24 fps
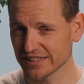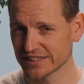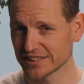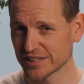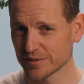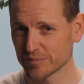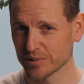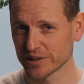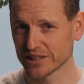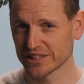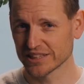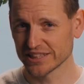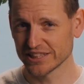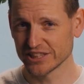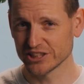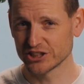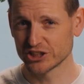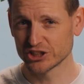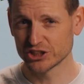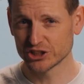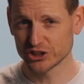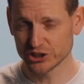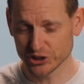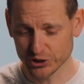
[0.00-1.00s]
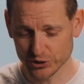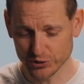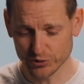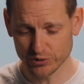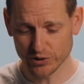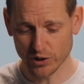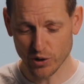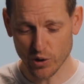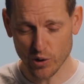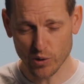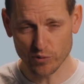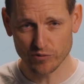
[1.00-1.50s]
typically shoot
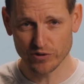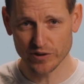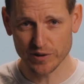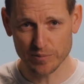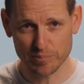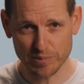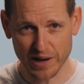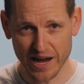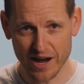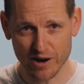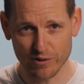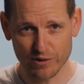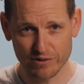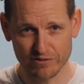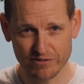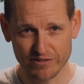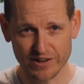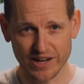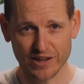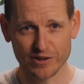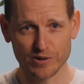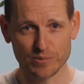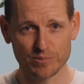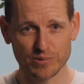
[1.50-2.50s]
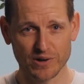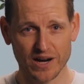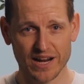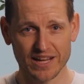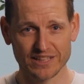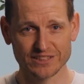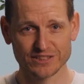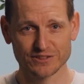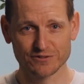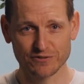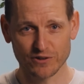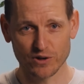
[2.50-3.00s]
over the bow of another
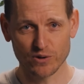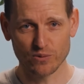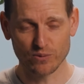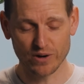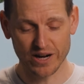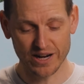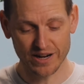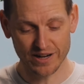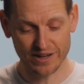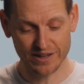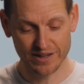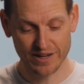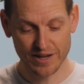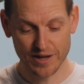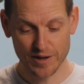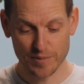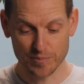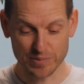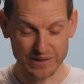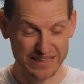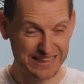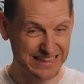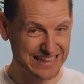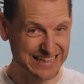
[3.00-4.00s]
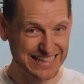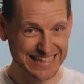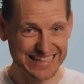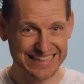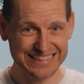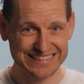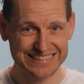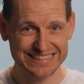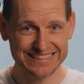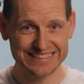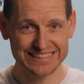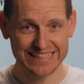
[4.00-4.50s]
brand's footwear, but
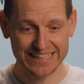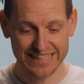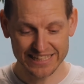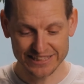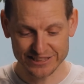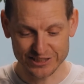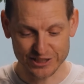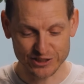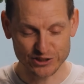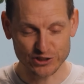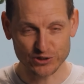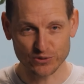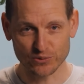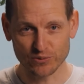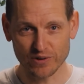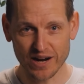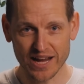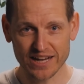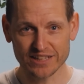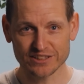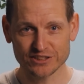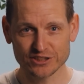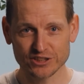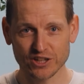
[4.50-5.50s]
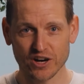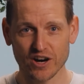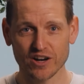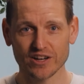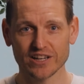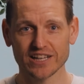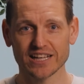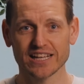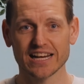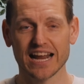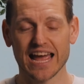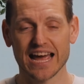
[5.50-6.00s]
this is a direct
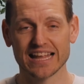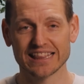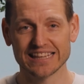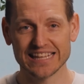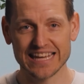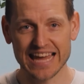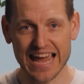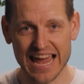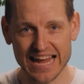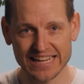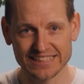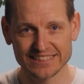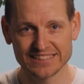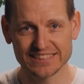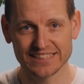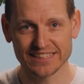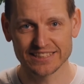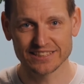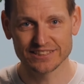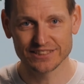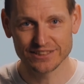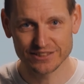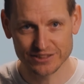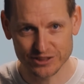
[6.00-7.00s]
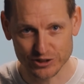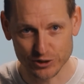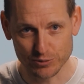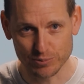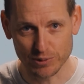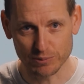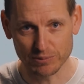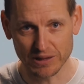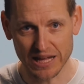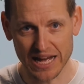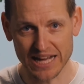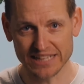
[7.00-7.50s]
target at the ASICS
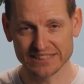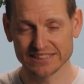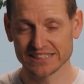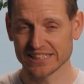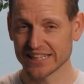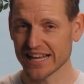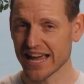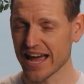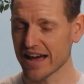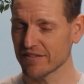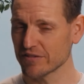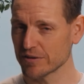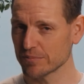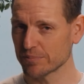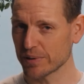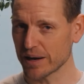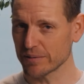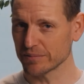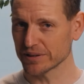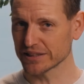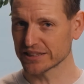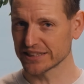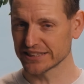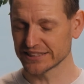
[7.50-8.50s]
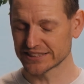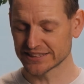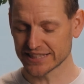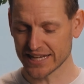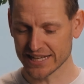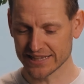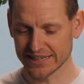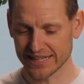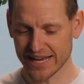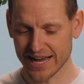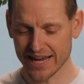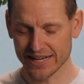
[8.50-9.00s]
Superblast. They haven't publicly
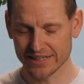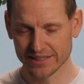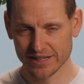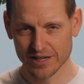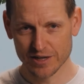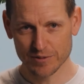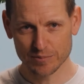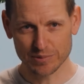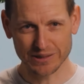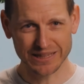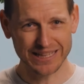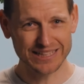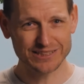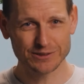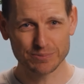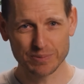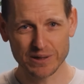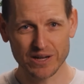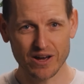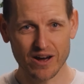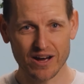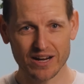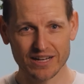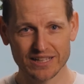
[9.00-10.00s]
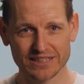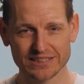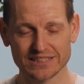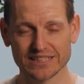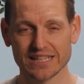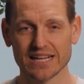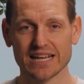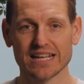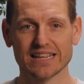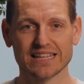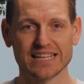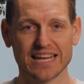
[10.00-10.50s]
said that, but let's be honest,
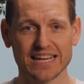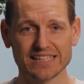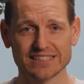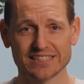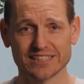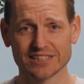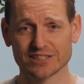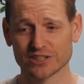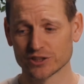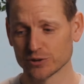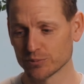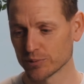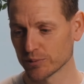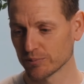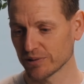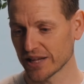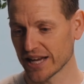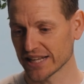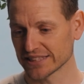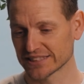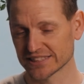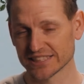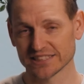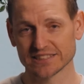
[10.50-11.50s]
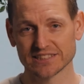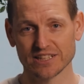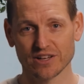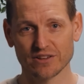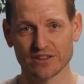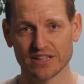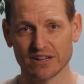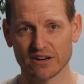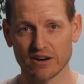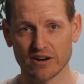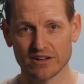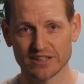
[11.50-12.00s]
the ASICS Superblast sits
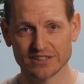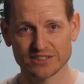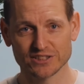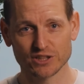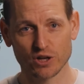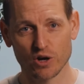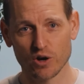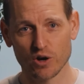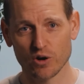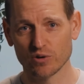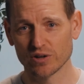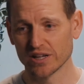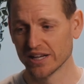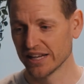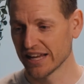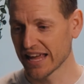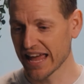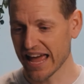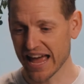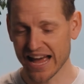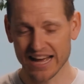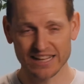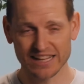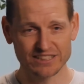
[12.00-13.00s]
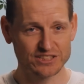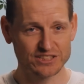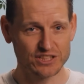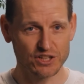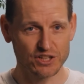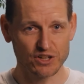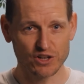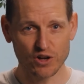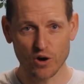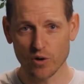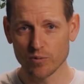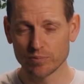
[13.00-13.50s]
out there on its own, has
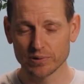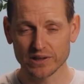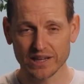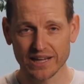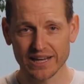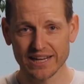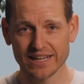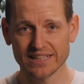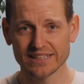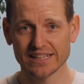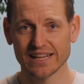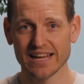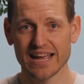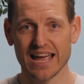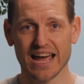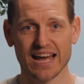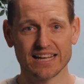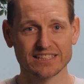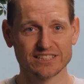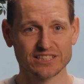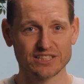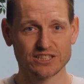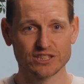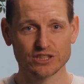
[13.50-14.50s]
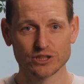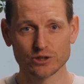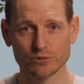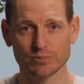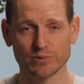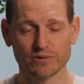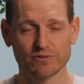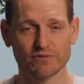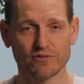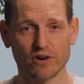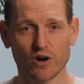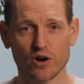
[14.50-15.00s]
no plate, has a super
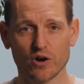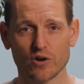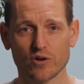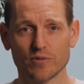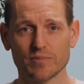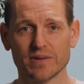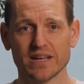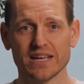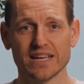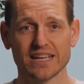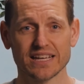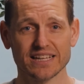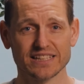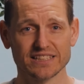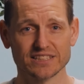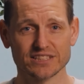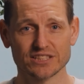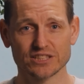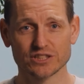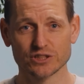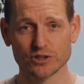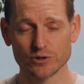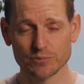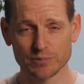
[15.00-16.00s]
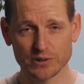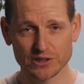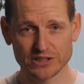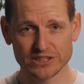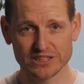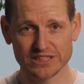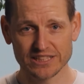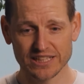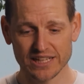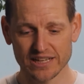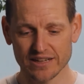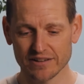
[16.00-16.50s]
foam, is super
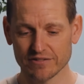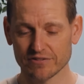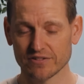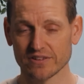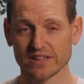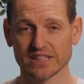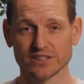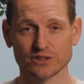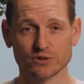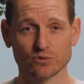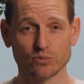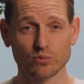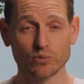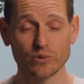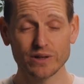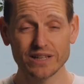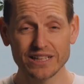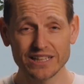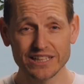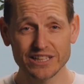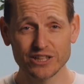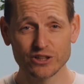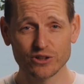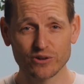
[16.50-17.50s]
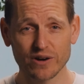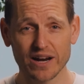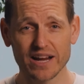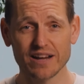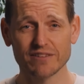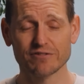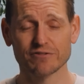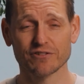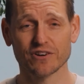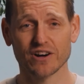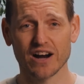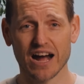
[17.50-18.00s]
stiff, is really great
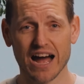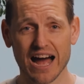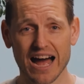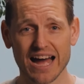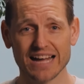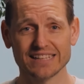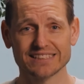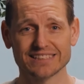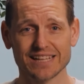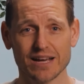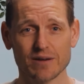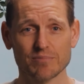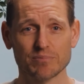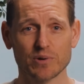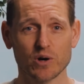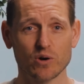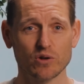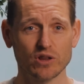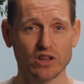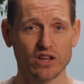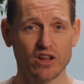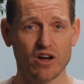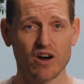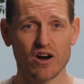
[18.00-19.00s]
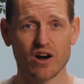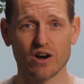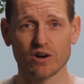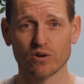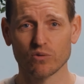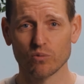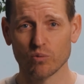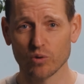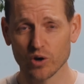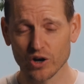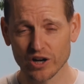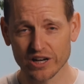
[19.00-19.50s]
for high tempo, long
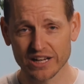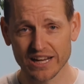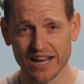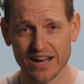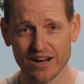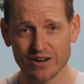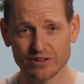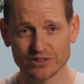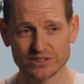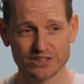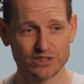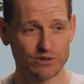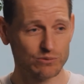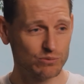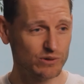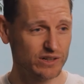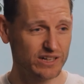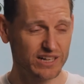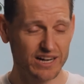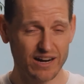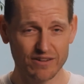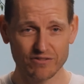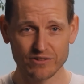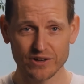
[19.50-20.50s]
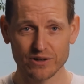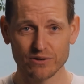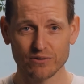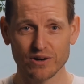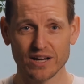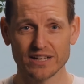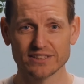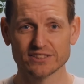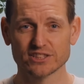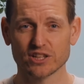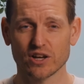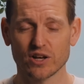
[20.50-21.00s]
workouts, recovery
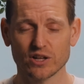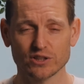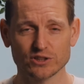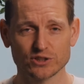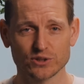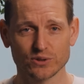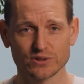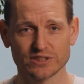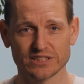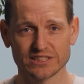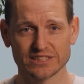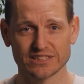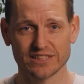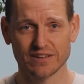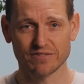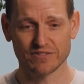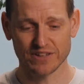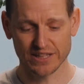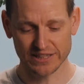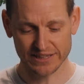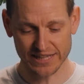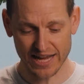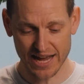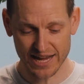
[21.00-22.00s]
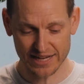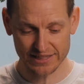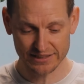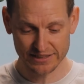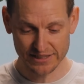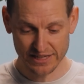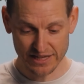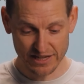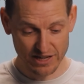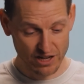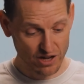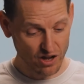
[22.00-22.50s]
runs, all sorts of stuff like that.
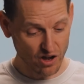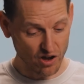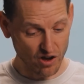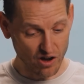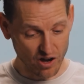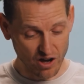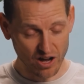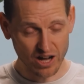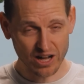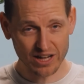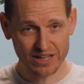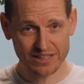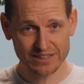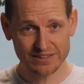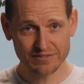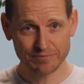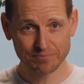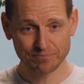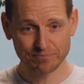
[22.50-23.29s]
On